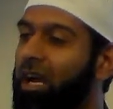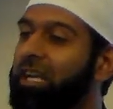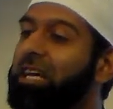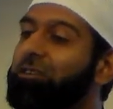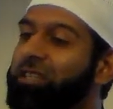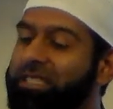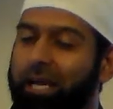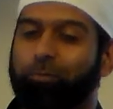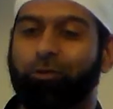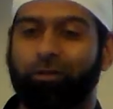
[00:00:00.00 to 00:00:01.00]
Another
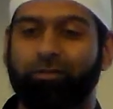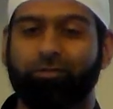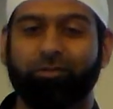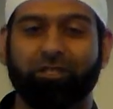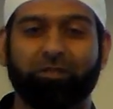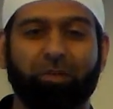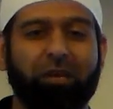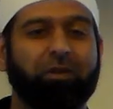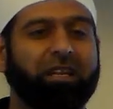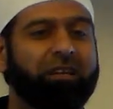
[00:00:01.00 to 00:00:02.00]
example, which is
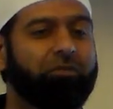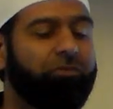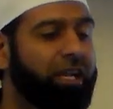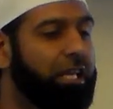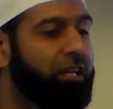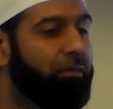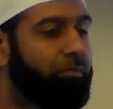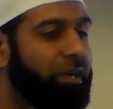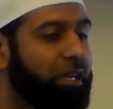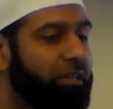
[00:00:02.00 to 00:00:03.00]
maybe a little
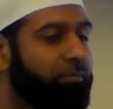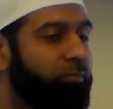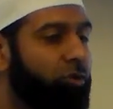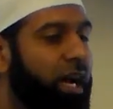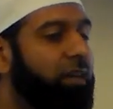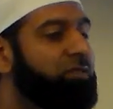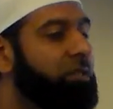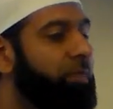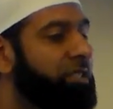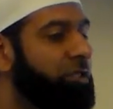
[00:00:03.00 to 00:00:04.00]
funny, but it drives
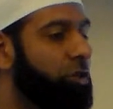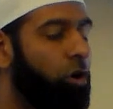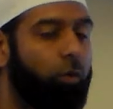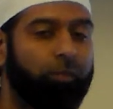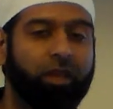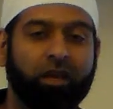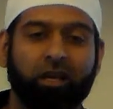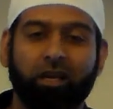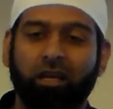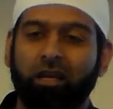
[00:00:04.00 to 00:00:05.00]
the message
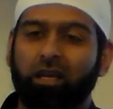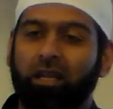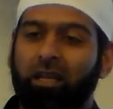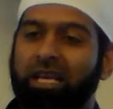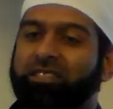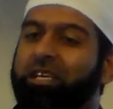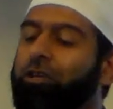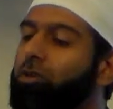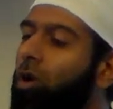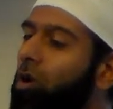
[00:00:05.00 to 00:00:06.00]
home. Let's
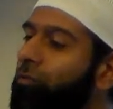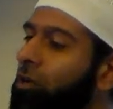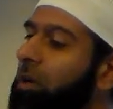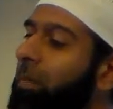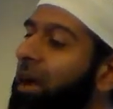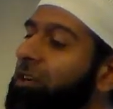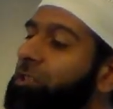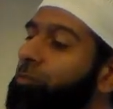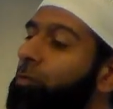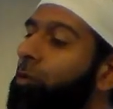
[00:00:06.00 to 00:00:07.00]
say you go for a
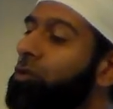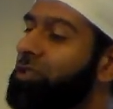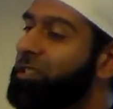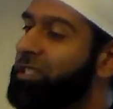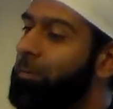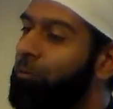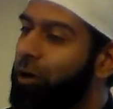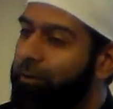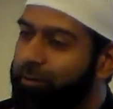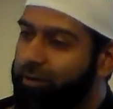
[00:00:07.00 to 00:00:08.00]
marriage proposal
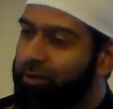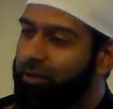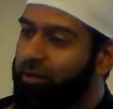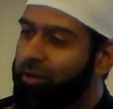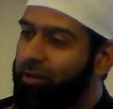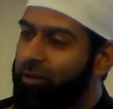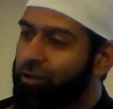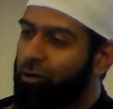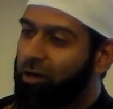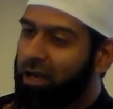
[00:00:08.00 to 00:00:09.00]
somewhere.
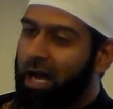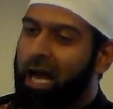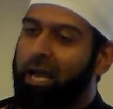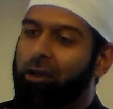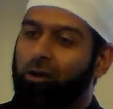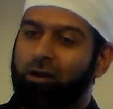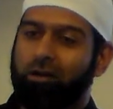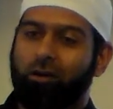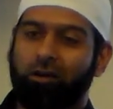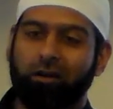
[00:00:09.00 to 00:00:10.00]
You're a guy
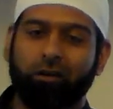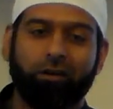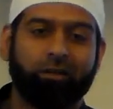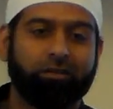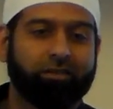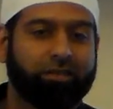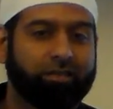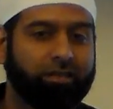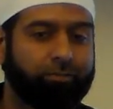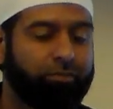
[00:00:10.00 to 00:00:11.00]
or a
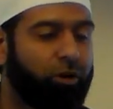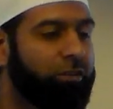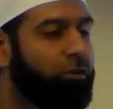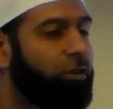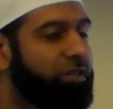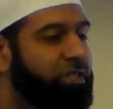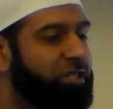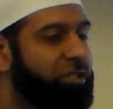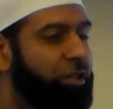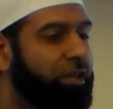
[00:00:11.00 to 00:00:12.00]
girl, brother or a
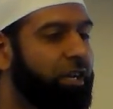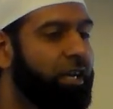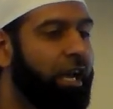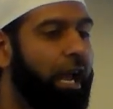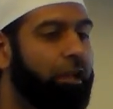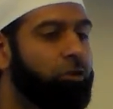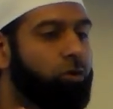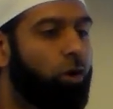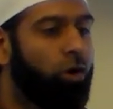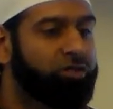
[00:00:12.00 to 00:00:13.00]
sister, and
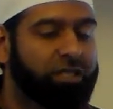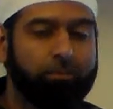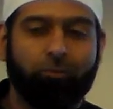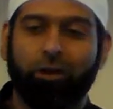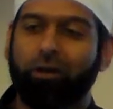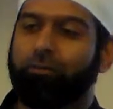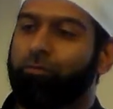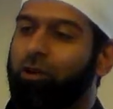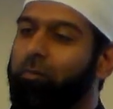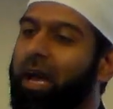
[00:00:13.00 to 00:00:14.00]
you go
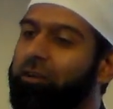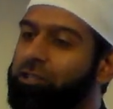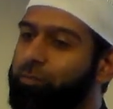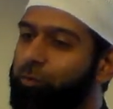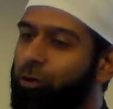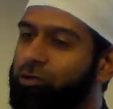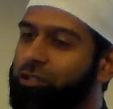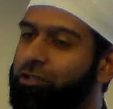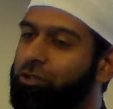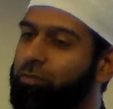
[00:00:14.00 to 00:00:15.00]
somewhere for a marriage
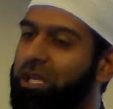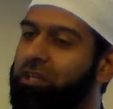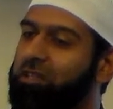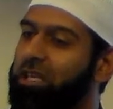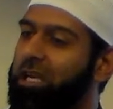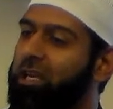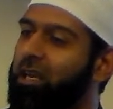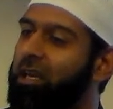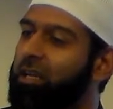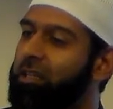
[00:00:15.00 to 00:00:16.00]
proposal to meet
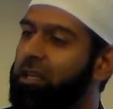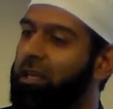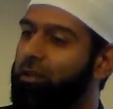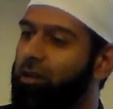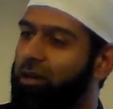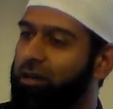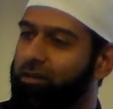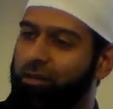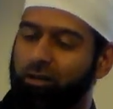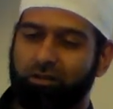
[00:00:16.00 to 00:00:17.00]
the
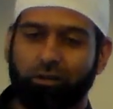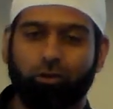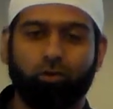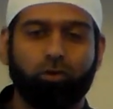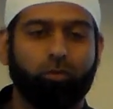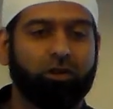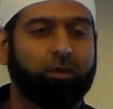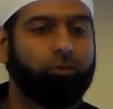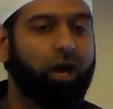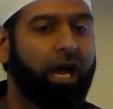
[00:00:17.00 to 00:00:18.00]
groom or
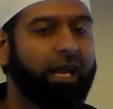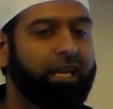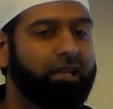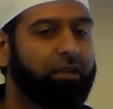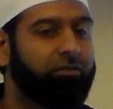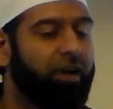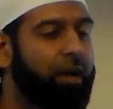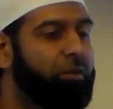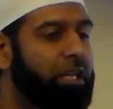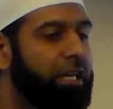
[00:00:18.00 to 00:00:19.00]
the bride and their
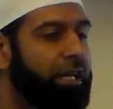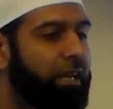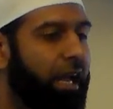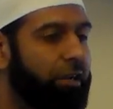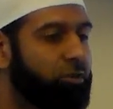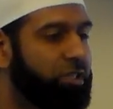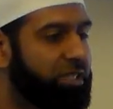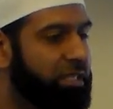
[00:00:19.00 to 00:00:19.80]
family, and to